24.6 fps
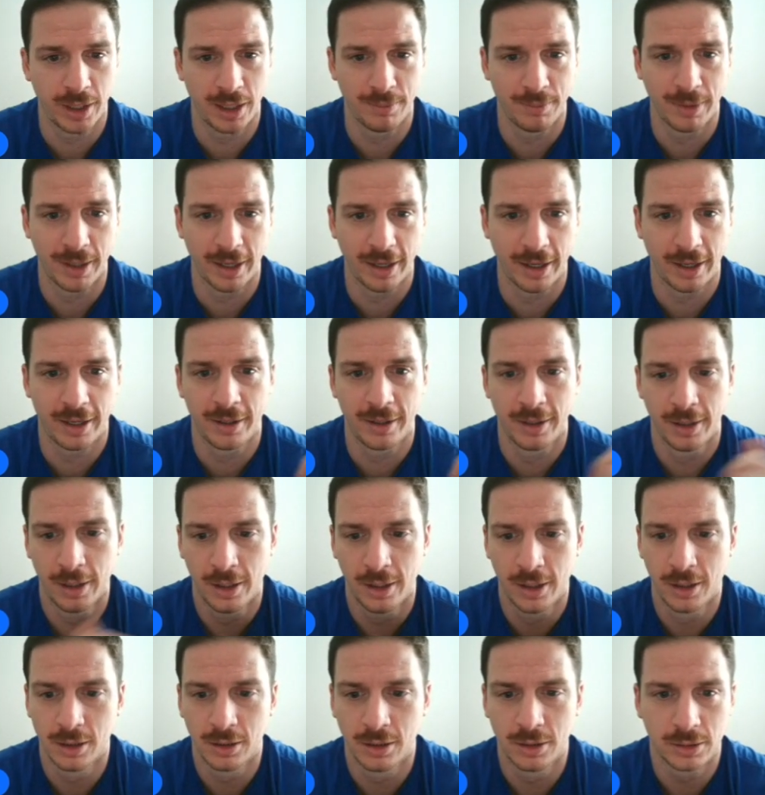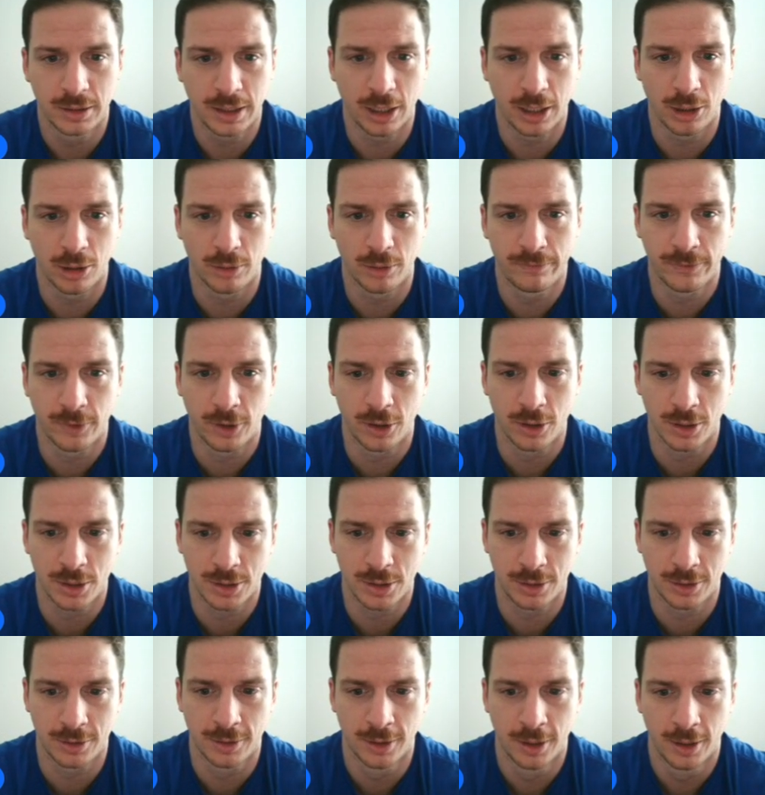by Caleb
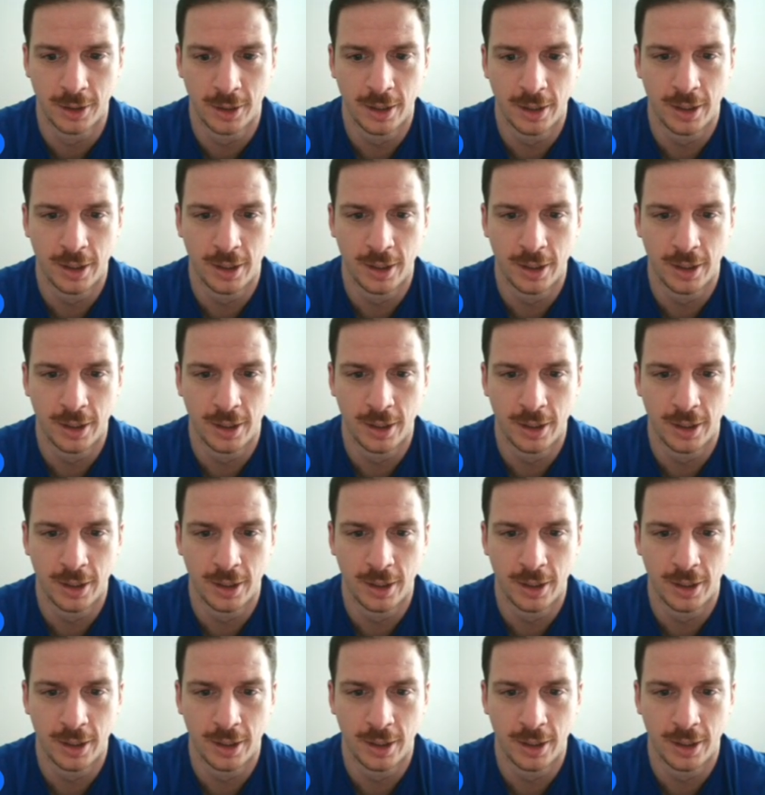Foster.